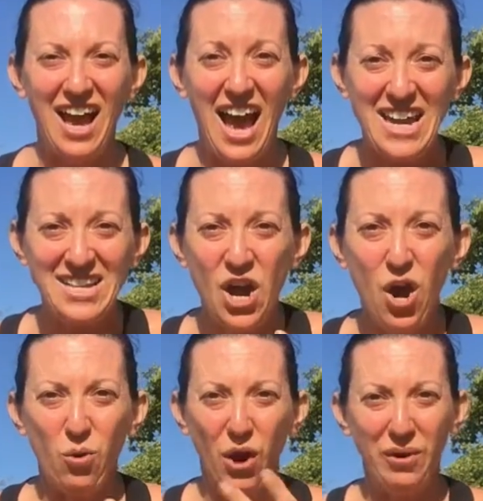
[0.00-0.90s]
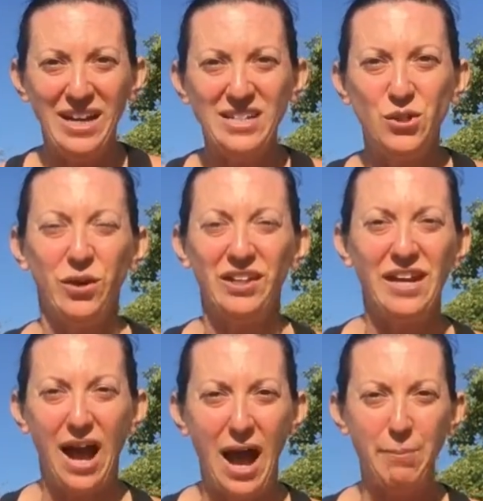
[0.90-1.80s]
I know going into it,
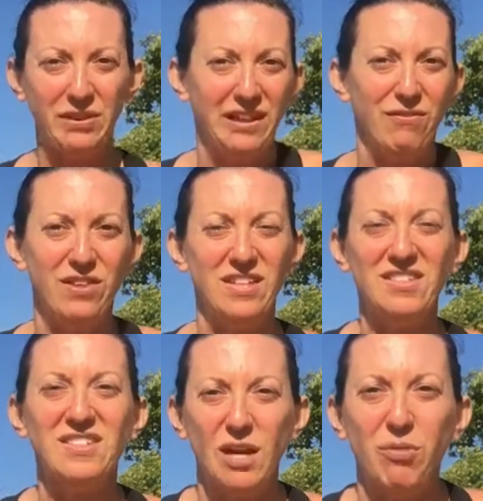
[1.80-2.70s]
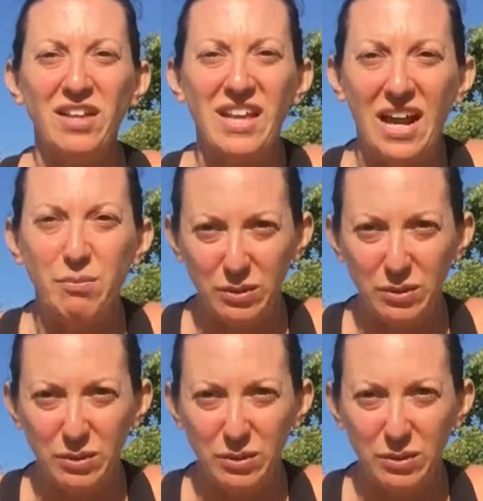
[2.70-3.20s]
like I believe that this is something that I'm